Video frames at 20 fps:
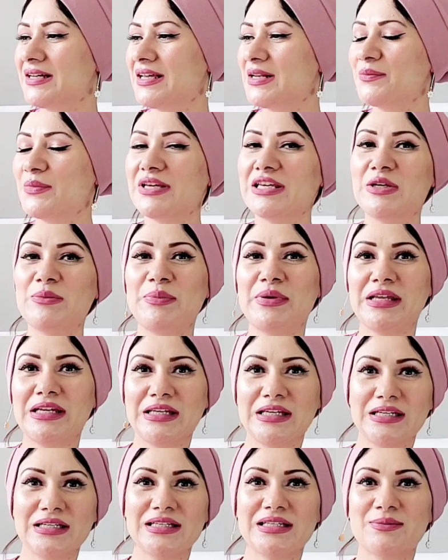In my
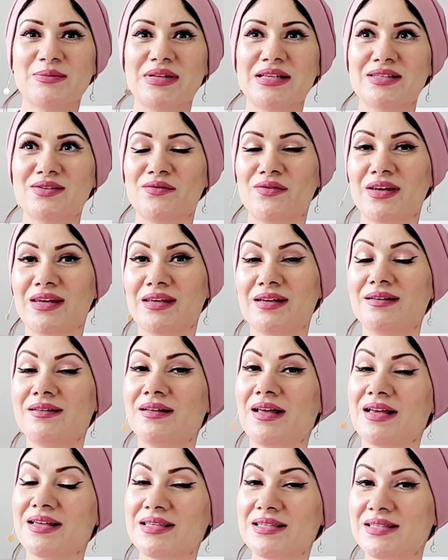opinion, smells very
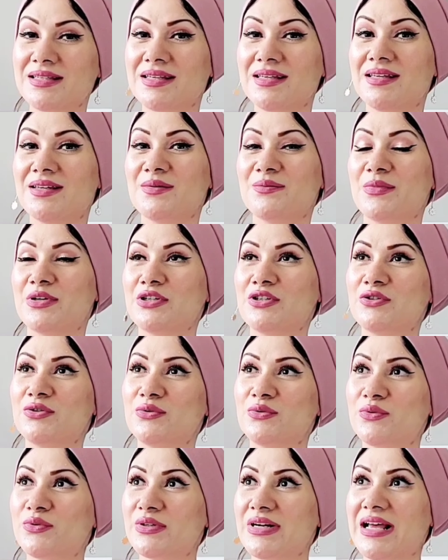classy,
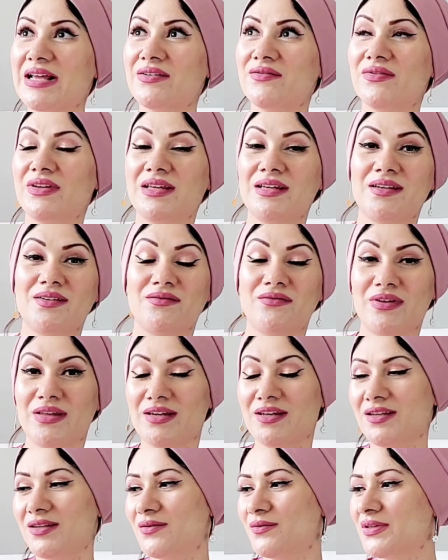mature, and very
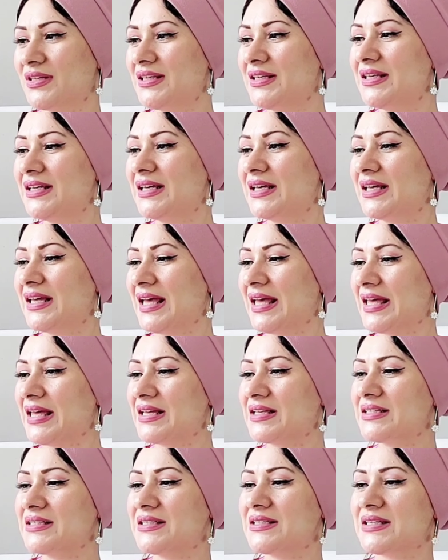unique.
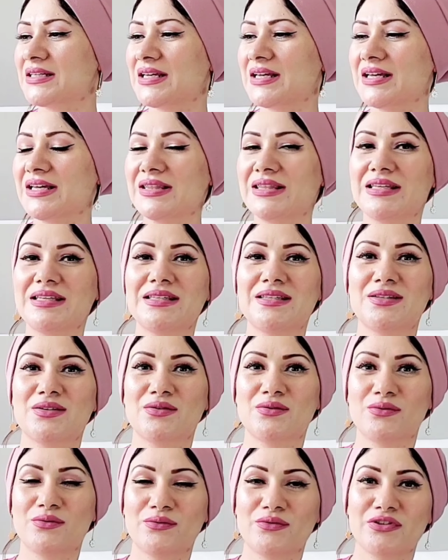And this
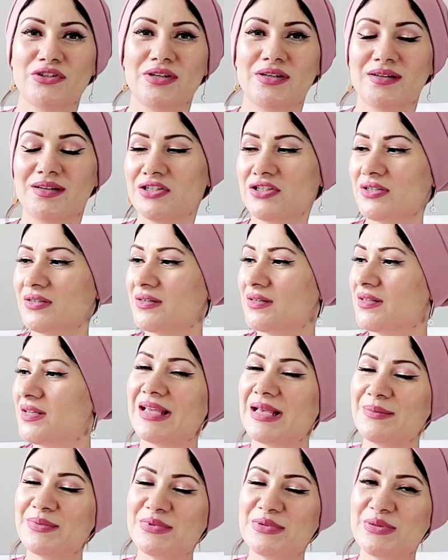Rouge edition,
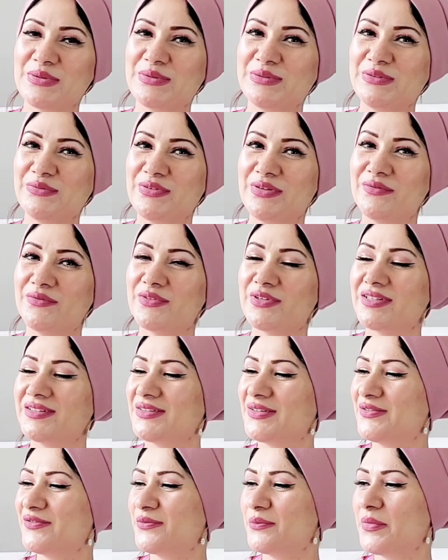absolute favorite
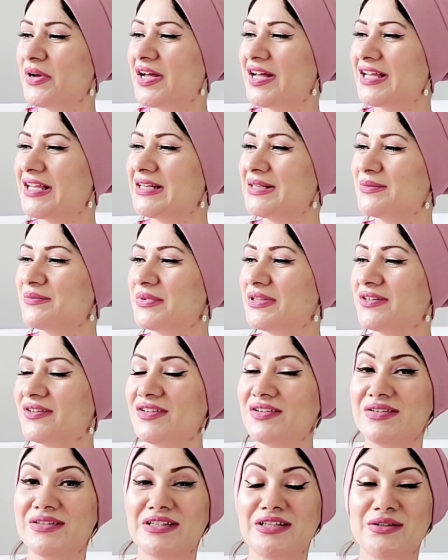of mine
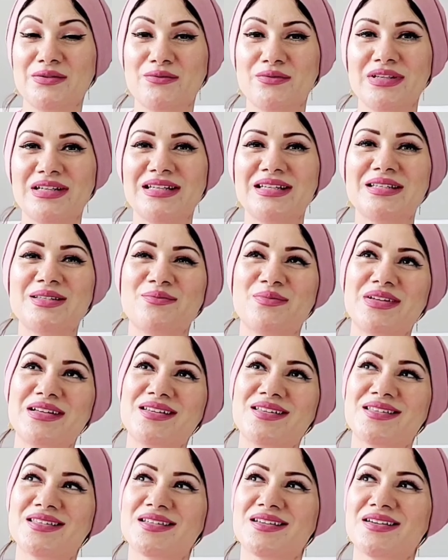because it really
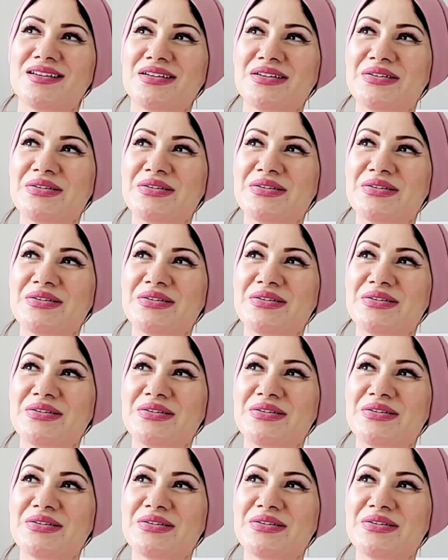smells,